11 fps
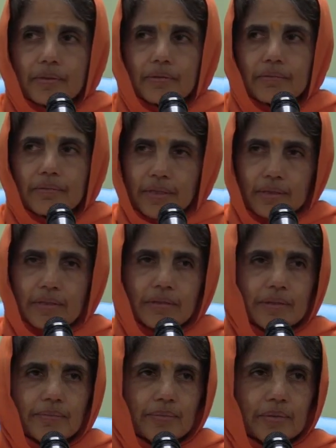when the
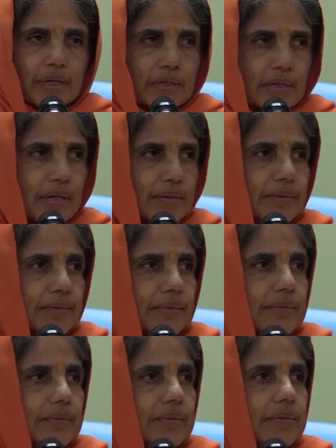chips are
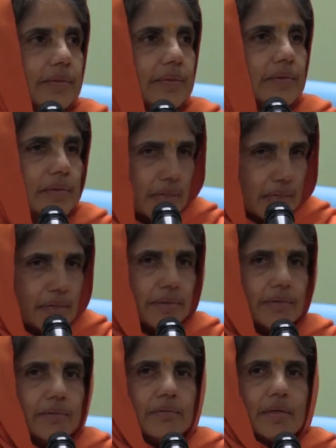down. Learn
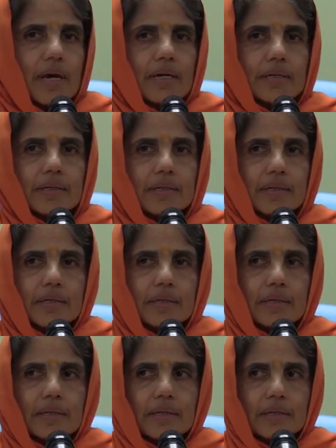to do that.
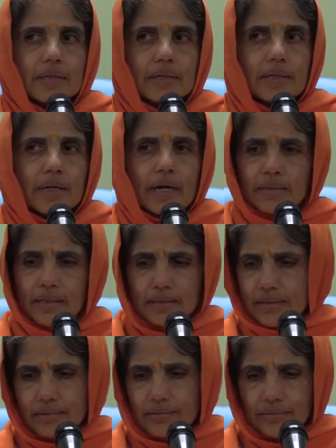And
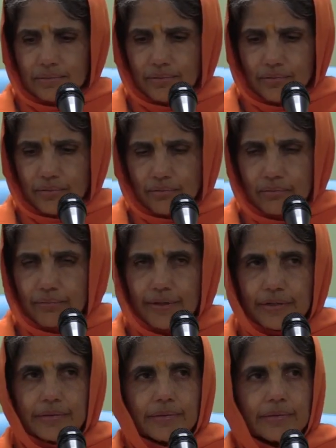that's those two
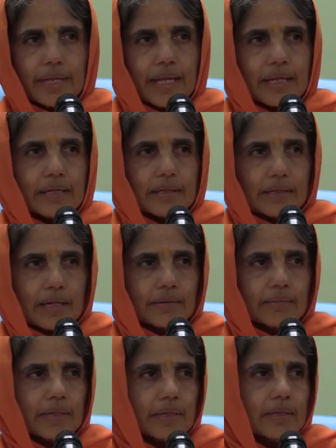verses there, that
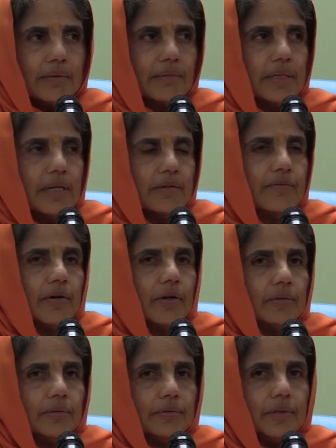one and the one that
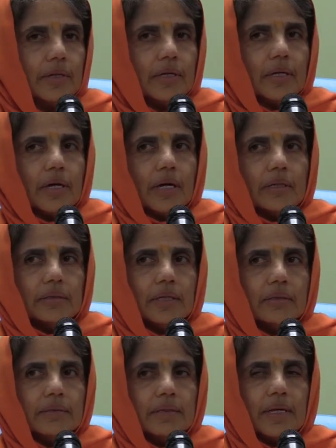follows, are
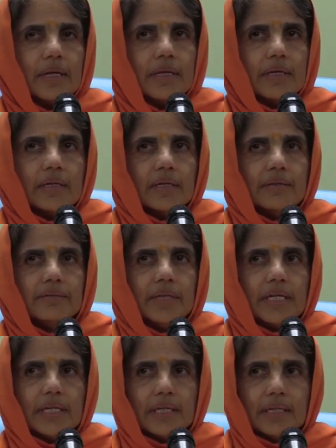just a
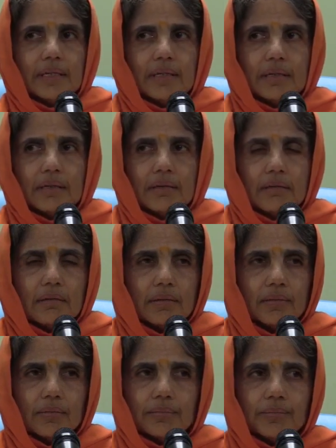very
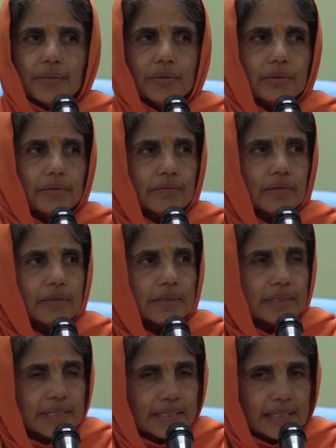beautiful
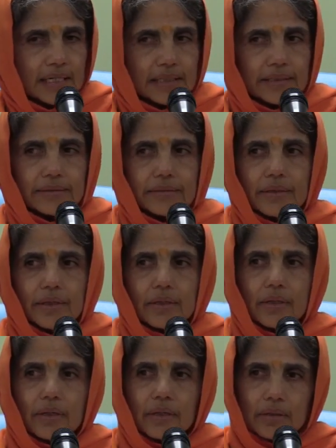treatise
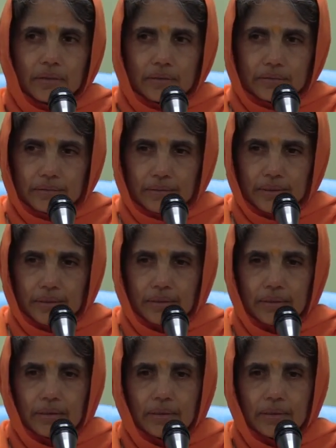on